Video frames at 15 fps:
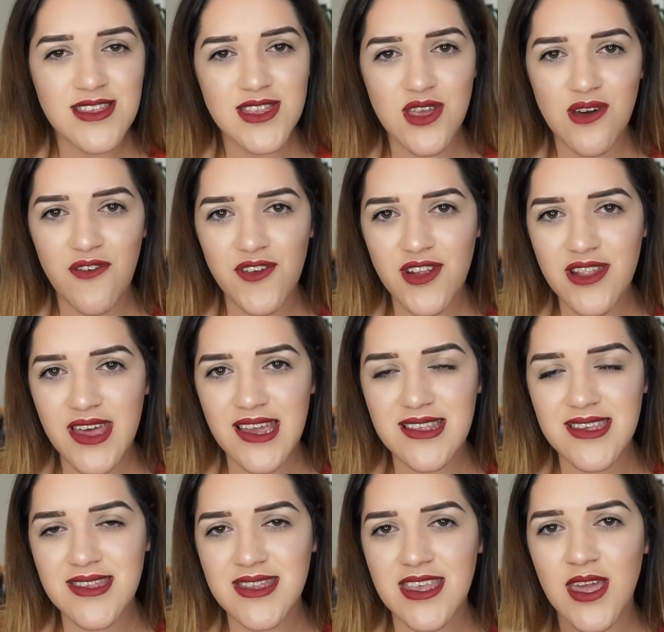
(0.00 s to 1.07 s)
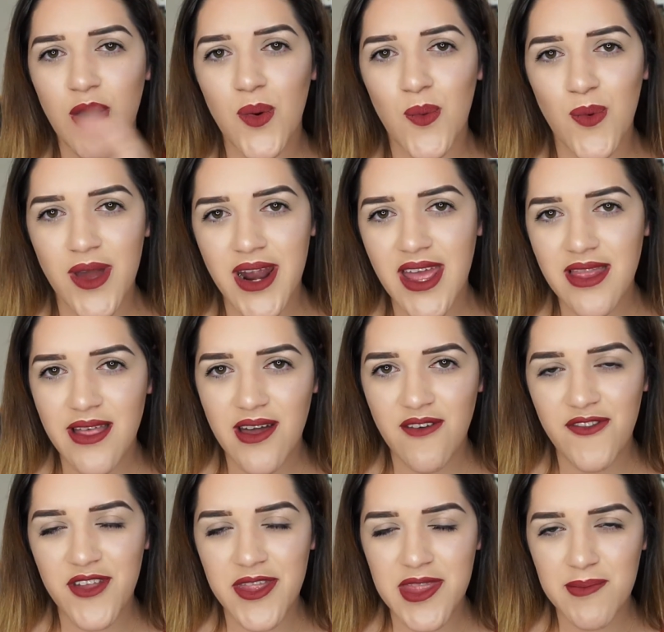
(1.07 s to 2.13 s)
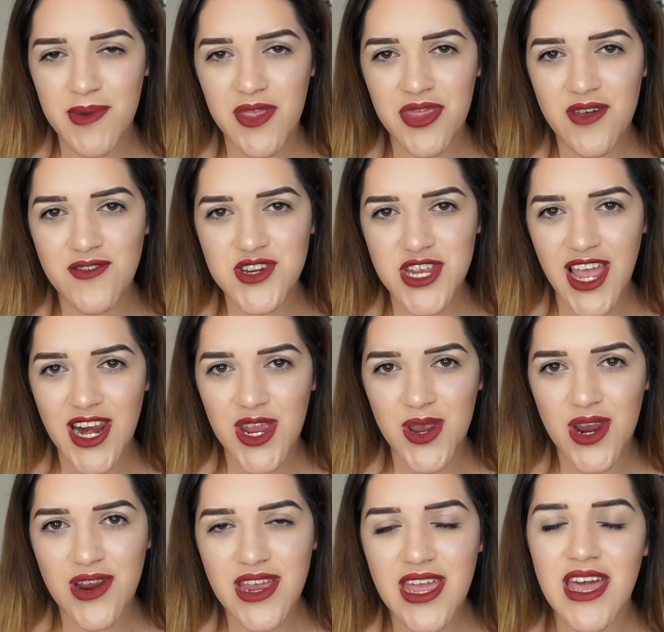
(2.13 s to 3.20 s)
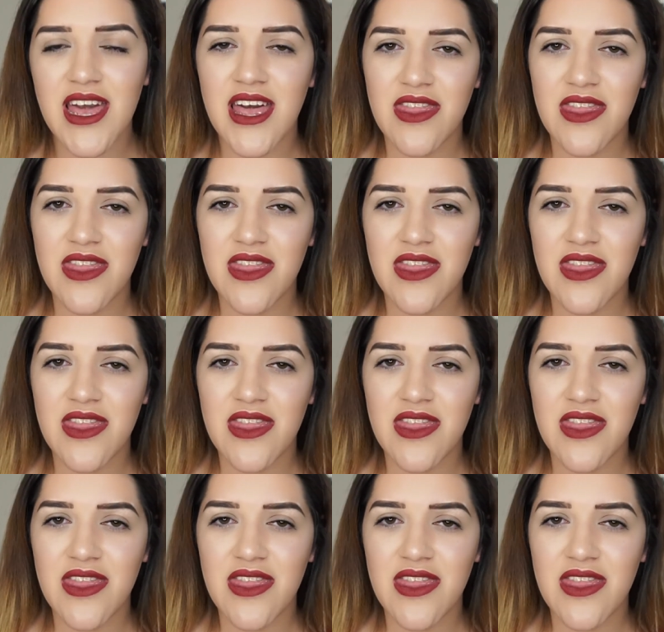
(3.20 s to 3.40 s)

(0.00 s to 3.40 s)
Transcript: So if you'd like to see what I loved in the month of January,